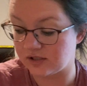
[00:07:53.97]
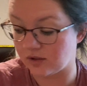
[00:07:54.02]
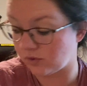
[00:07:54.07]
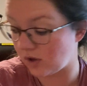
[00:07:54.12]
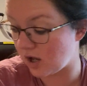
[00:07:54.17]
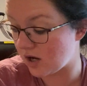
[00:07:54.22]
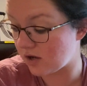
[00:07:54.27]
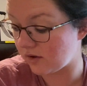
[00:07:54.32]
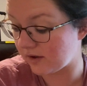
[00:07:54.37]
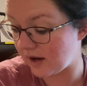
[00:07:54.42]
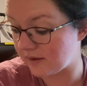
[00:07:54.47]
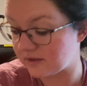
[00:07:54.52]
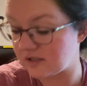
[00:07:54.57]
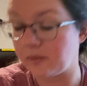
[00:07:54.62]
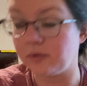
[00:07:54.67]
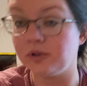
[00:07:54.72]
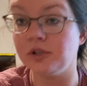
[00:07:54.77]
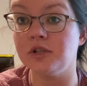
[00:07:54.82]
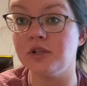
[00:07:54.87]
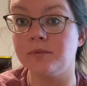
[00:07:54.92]
So luckily I was
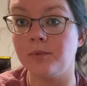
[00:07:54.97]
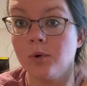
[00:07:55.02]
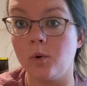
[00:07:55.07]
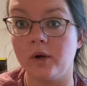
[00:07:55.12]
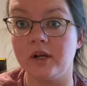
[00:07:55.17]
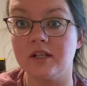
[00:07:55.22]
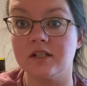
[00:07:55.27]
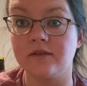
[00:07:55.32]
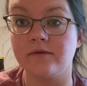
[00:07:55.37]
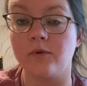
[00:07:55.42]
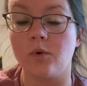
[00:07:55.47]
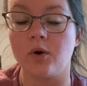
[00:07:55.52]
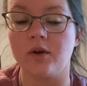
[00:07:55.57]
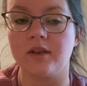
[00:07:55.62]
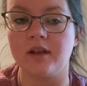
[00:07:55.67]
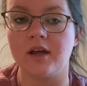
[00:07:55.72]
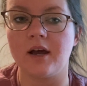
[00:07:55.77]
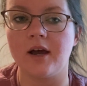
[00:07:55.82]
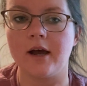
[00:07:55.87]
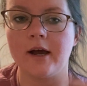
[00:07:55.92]
able to use points for
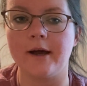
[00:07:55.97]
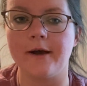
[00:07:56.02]
the